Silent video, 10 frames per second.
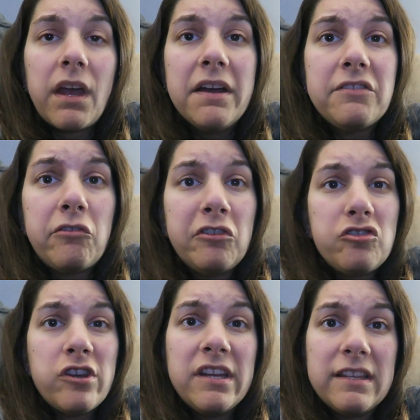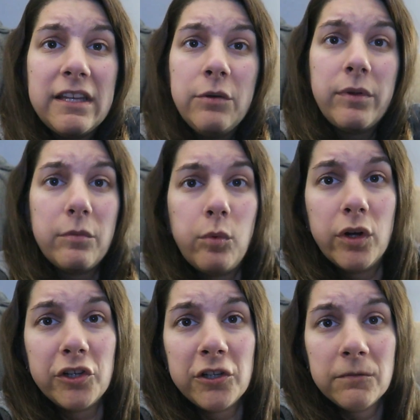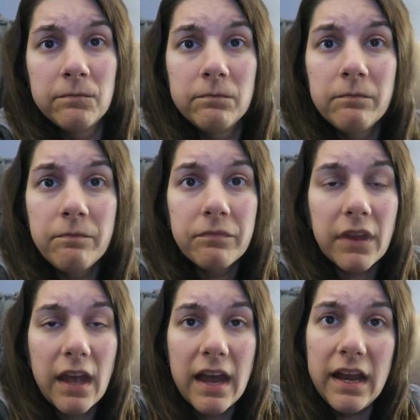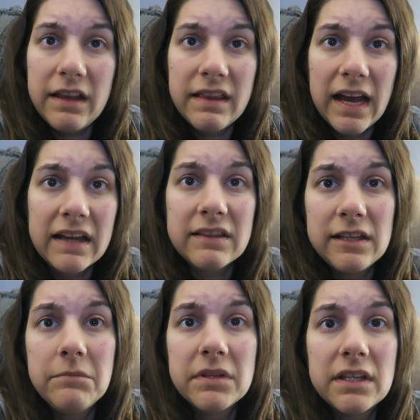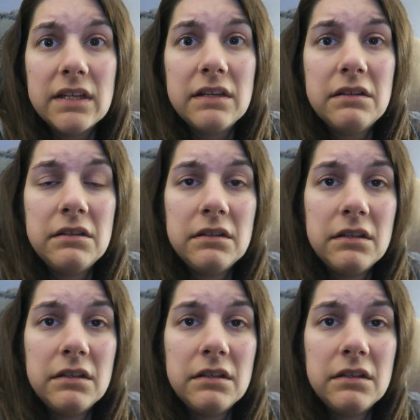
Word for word: I started chasing it with water and that seemed to